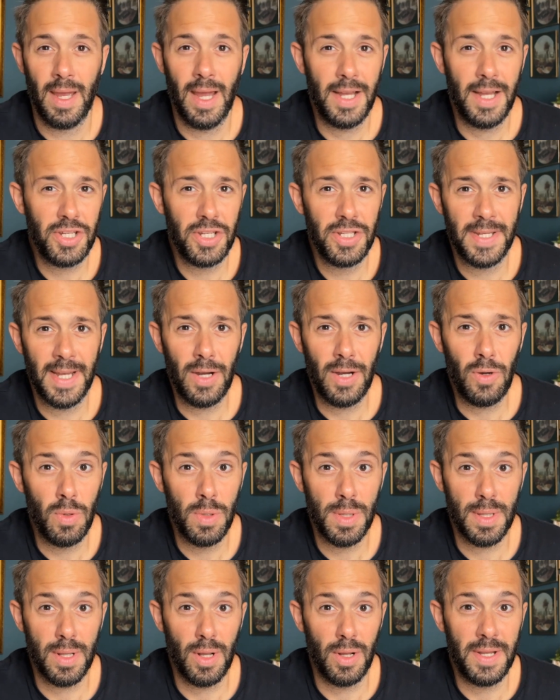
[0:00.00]
As you can tell,
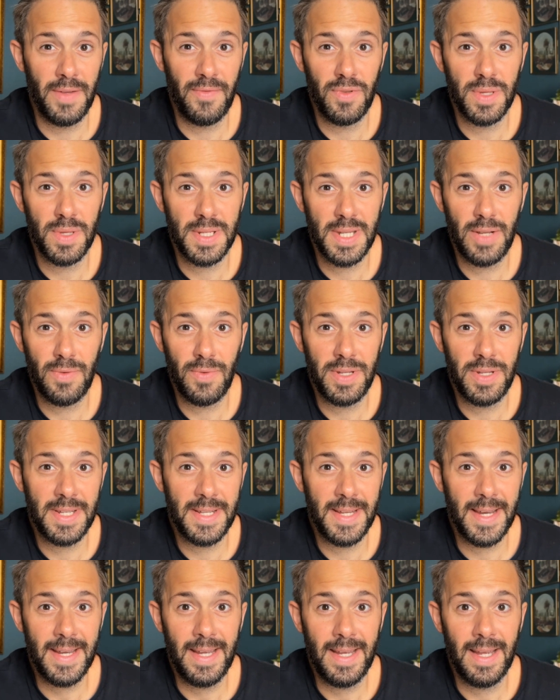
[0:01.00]
slightly different scenery
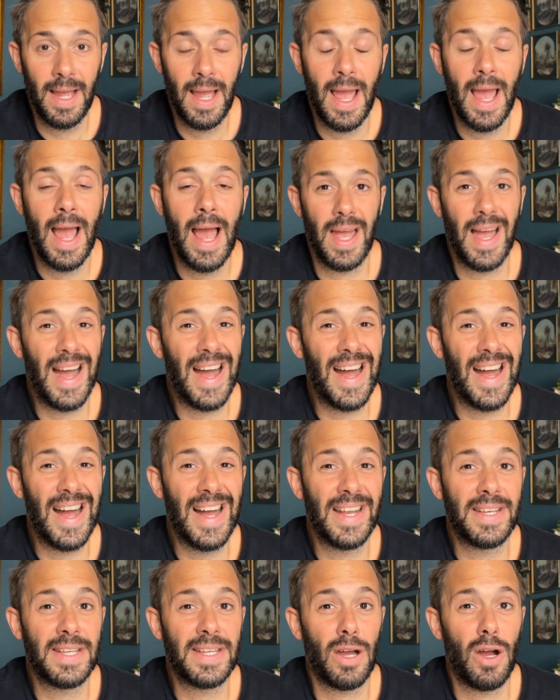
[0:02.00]
today,
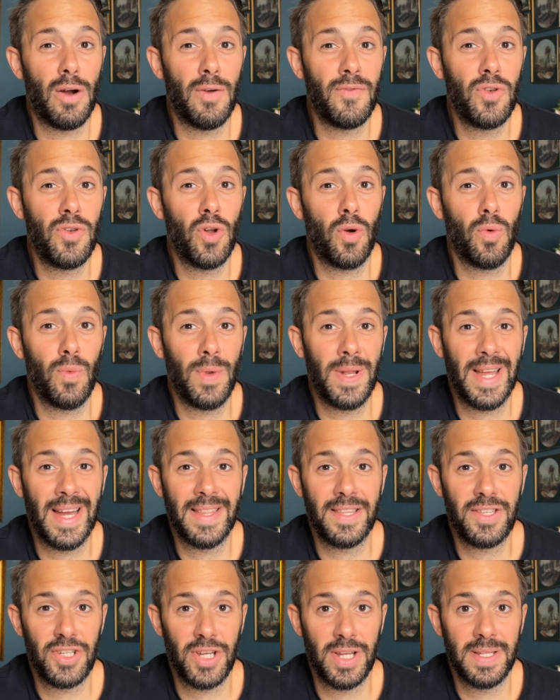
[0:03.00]
and I've not really had the
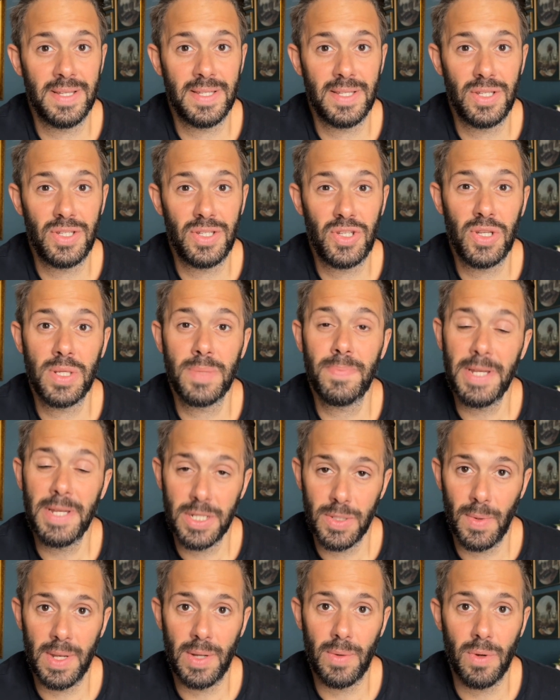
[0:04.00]
chance to speak
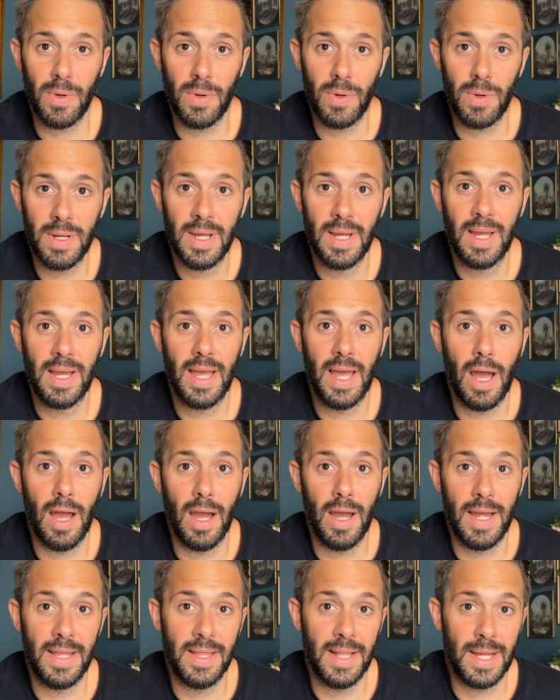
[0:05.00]
to anyone
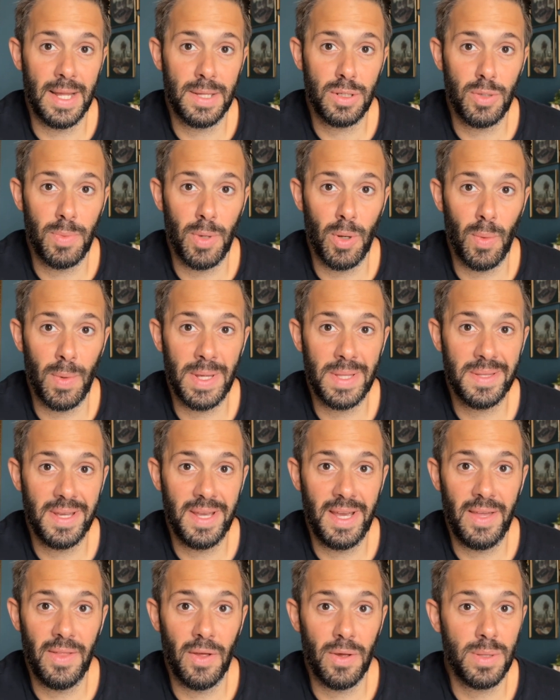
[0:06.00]
in the last couple of weeks
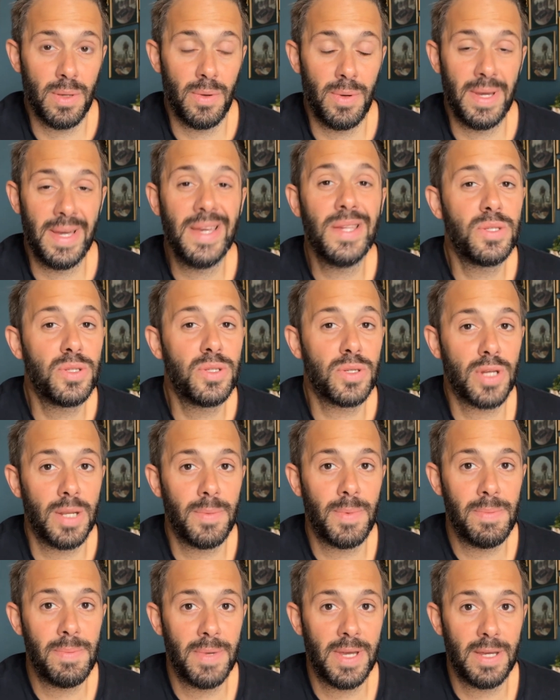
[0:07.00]
either, so it is just going to
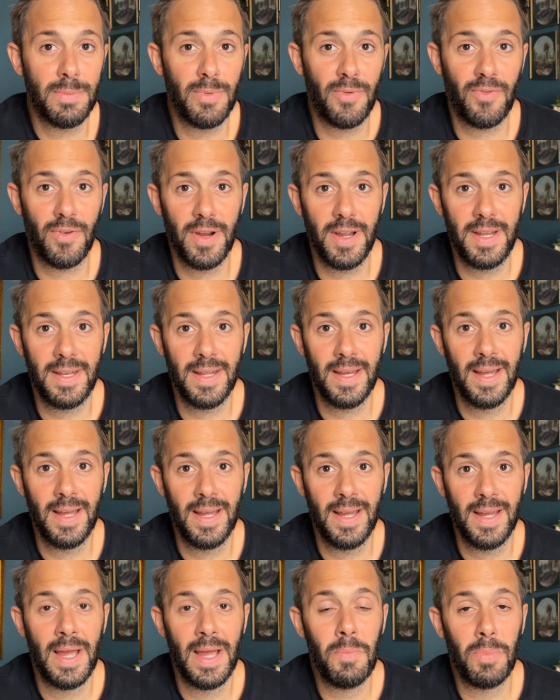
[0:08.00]
be me, I'm afraid.
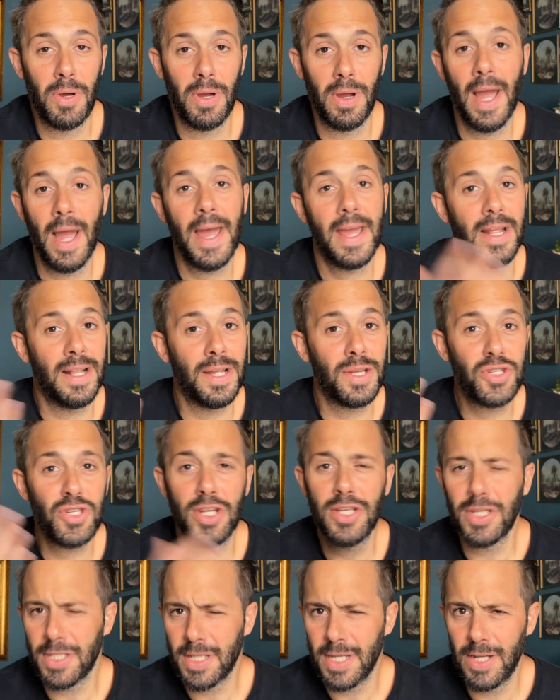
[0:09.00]
But hey, let's change
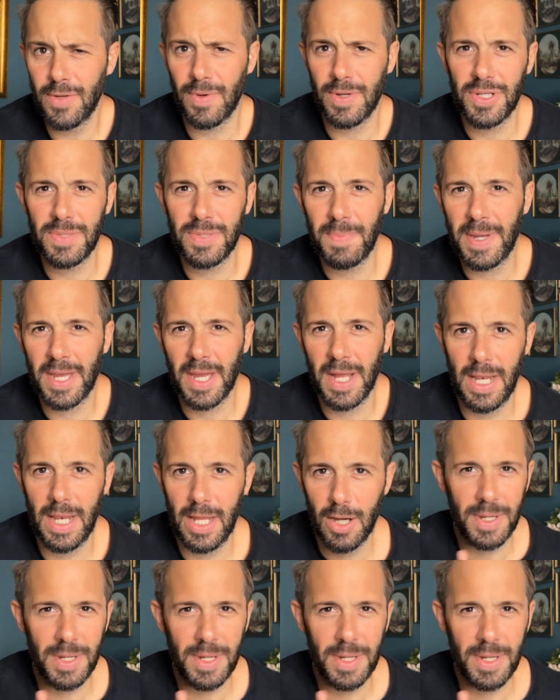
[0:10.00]
the scenery, just make it a little
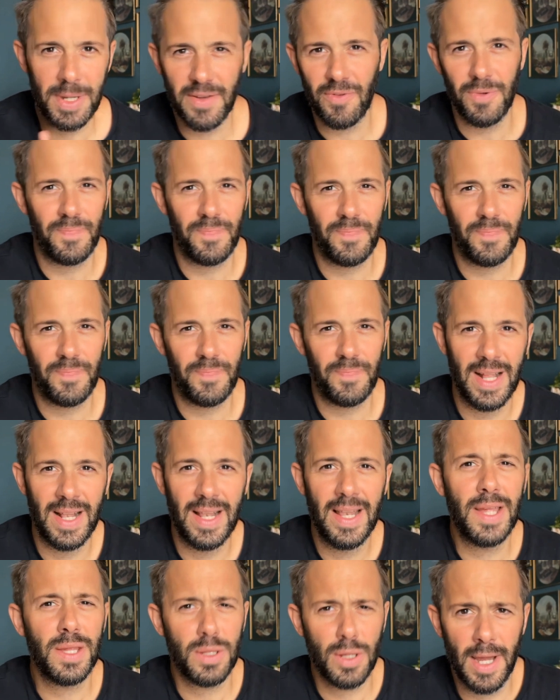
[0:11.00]
bit different.
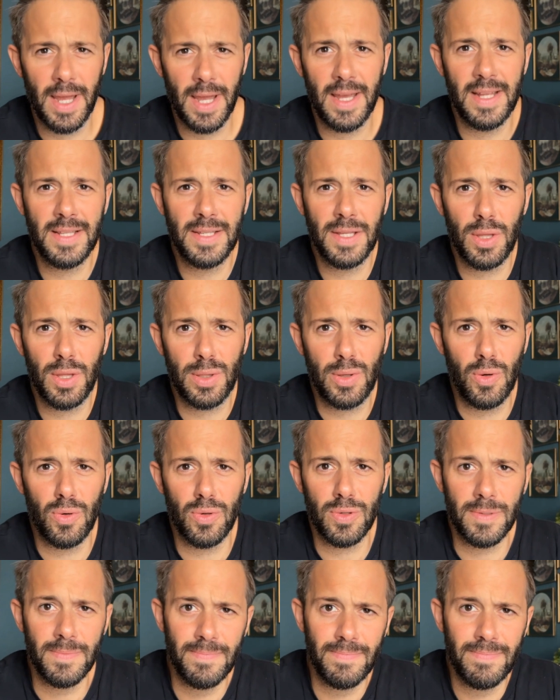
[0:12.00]
Let's get into the scores.